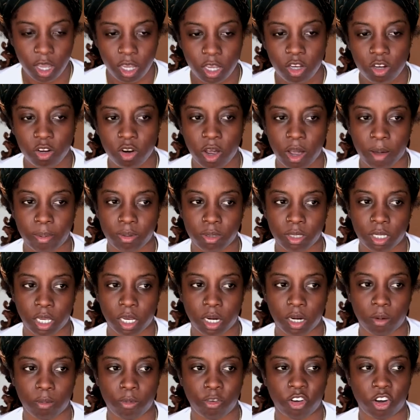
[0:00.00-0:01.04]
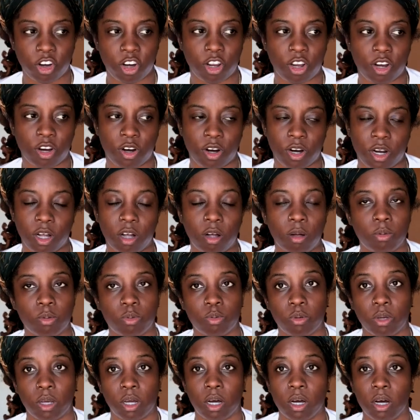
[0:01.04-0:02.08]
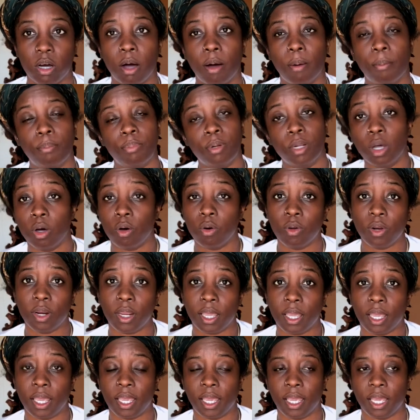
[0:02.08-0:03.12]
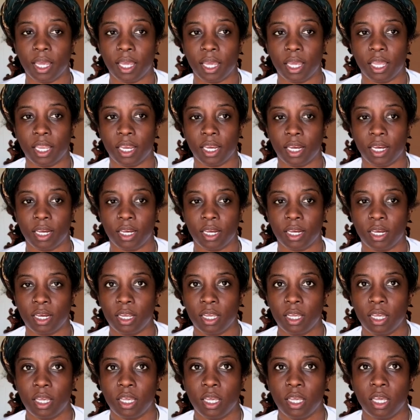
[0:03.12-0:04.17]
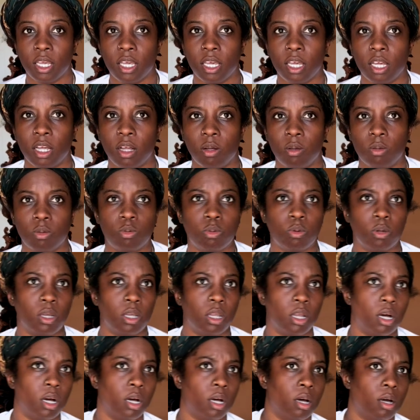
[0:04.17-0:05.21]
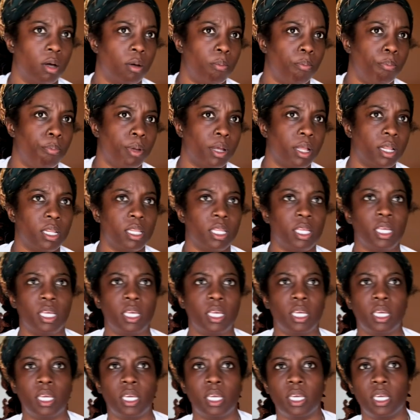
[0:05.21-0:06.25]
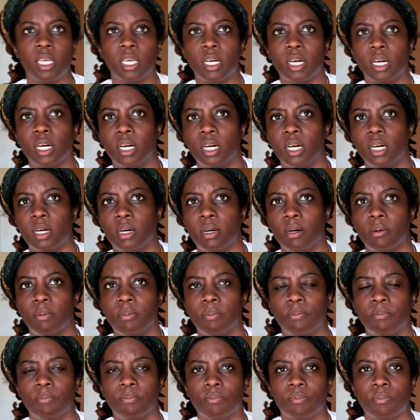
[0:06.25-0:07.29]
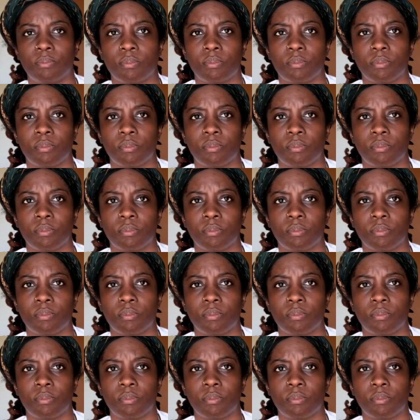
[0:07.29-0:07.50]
You know, apple cider vinegar helps with um, bloating and helps with uh, belly, um,